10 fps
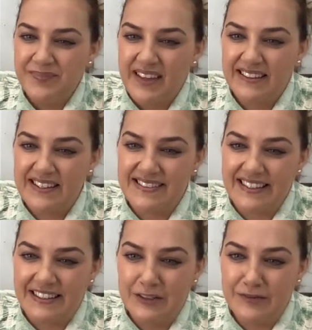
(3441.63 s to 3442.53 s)

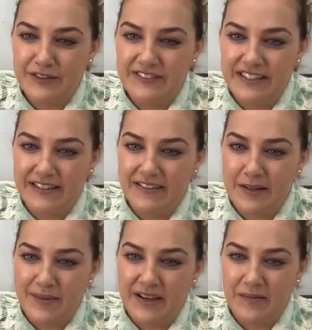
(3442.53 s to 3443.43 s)
Leslie, I look forward to hearing
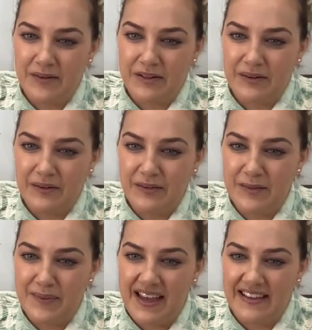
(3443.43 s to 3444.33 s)
about what all the
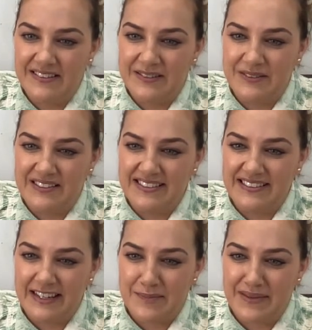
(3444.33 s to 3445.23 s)
bad stalkers
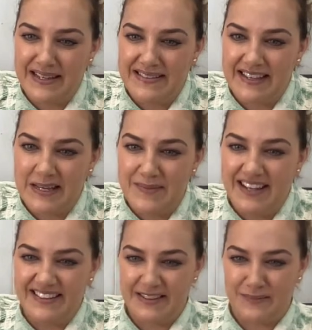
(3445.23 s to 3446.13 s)
like me say
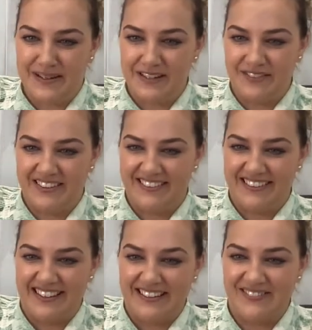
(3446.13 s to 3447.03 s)
about this one of a
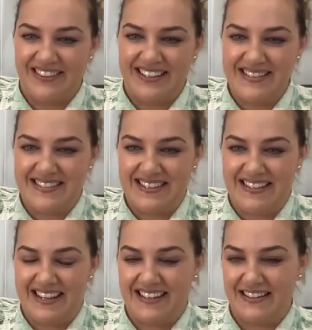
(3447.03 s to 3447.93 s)
kind when they see
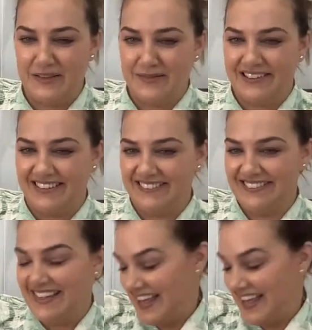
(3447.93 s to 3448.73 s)
it out in the wild.